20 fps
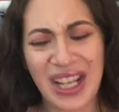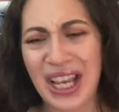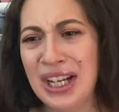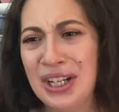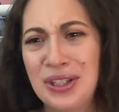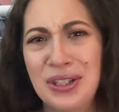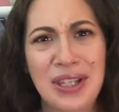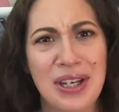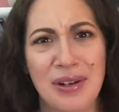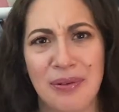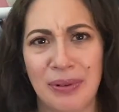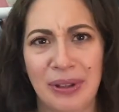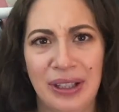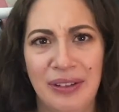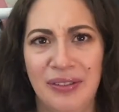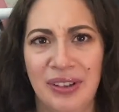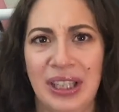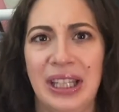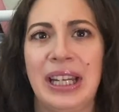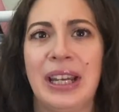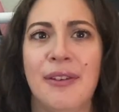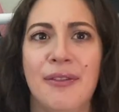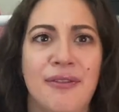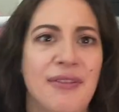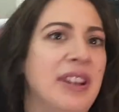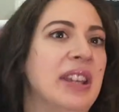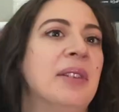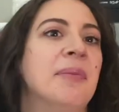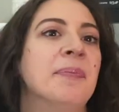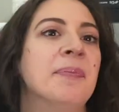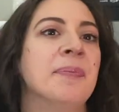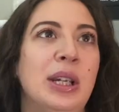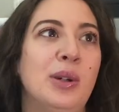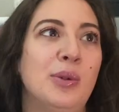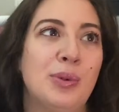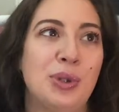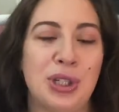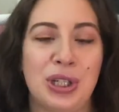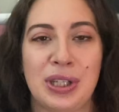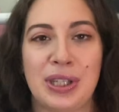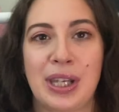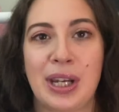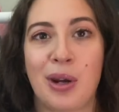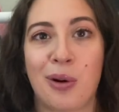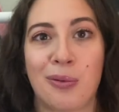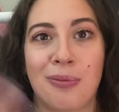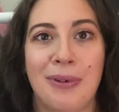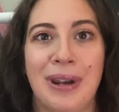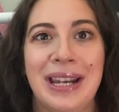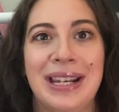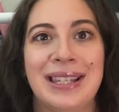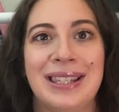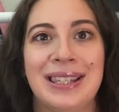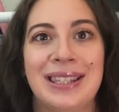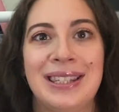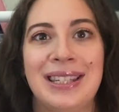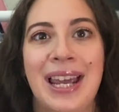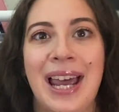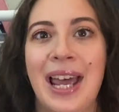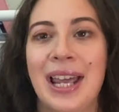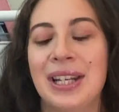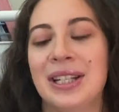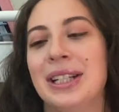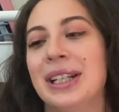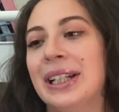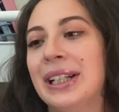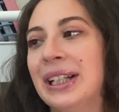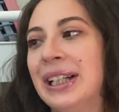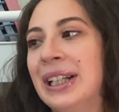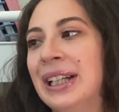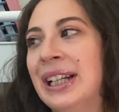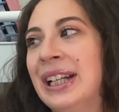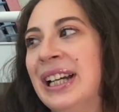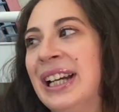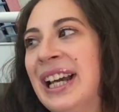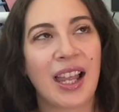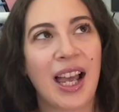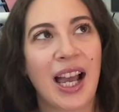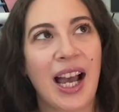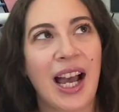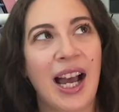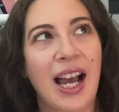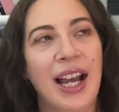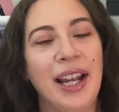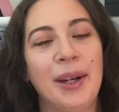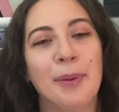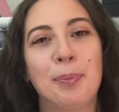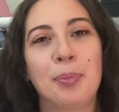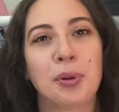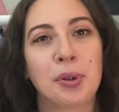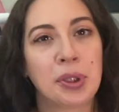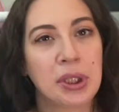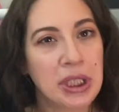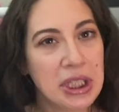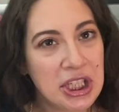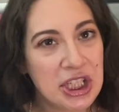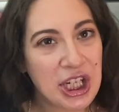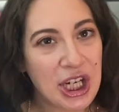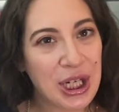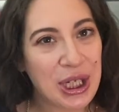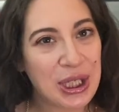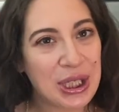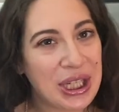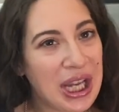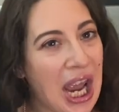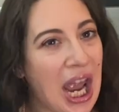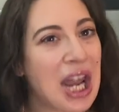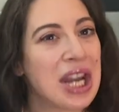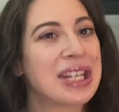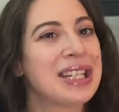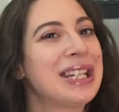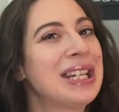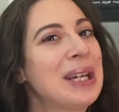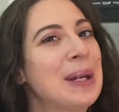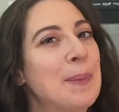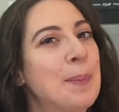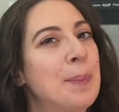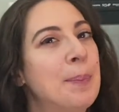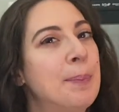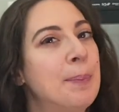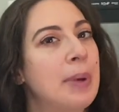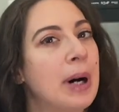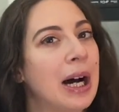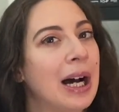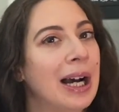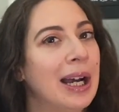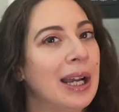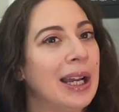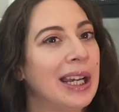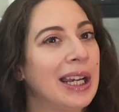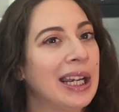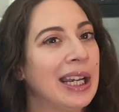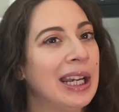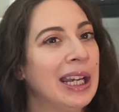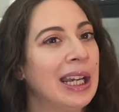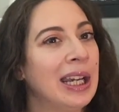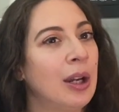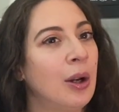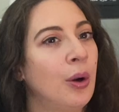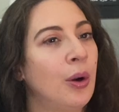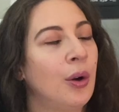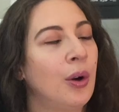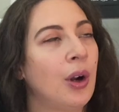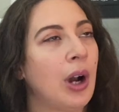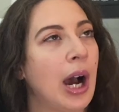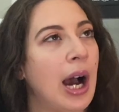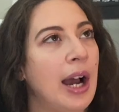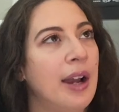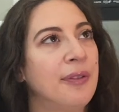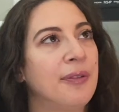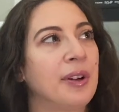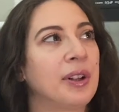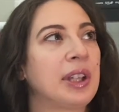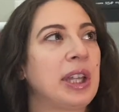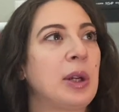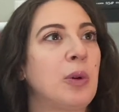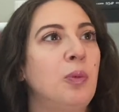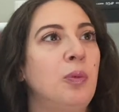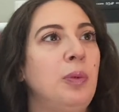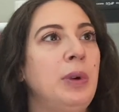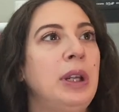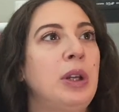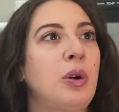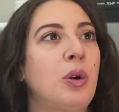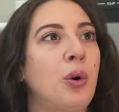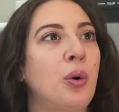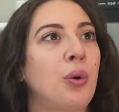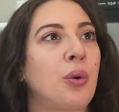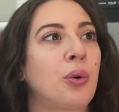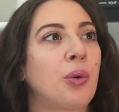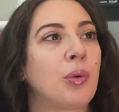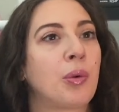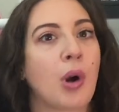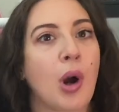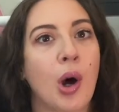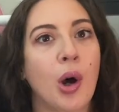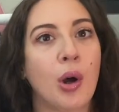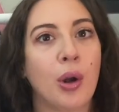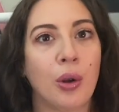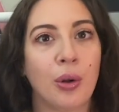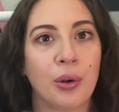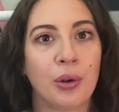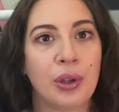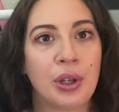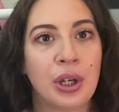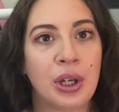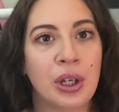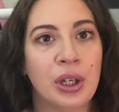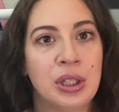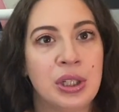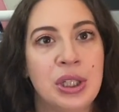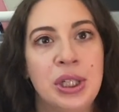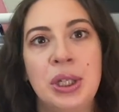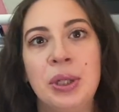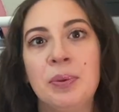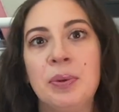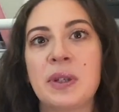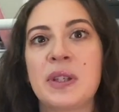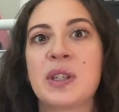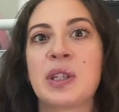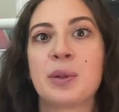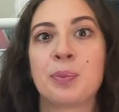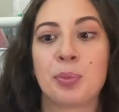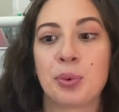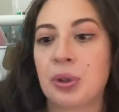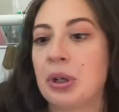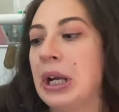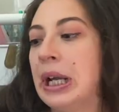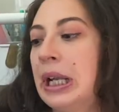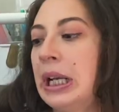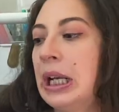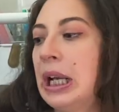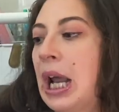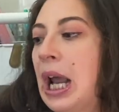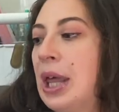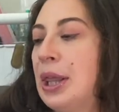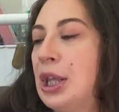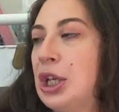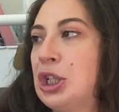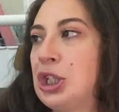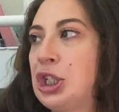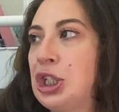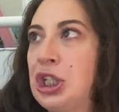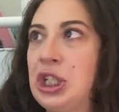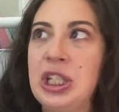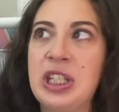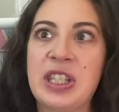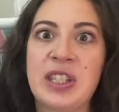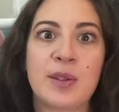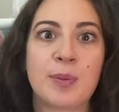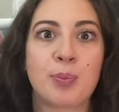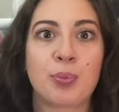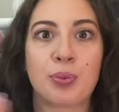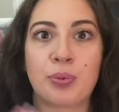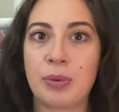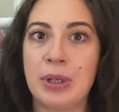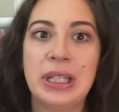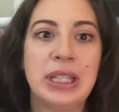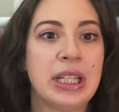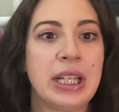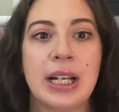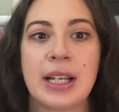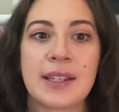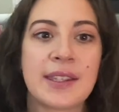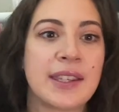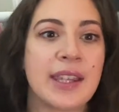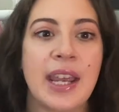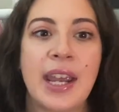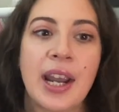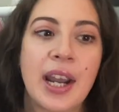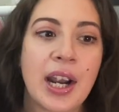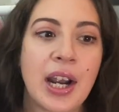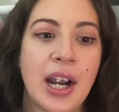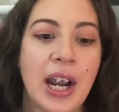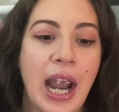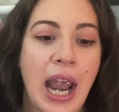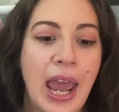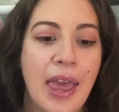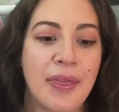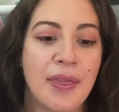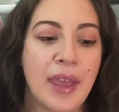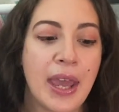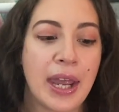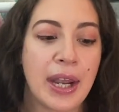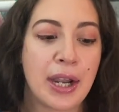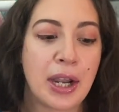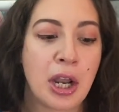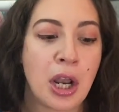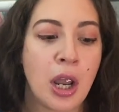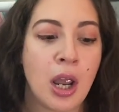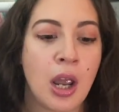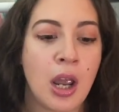I just didn't really feel like it fit. It was just like a race to end it. I appreciated the ending, but I felt like we crawled to a sprint, and then she sprinted us there and then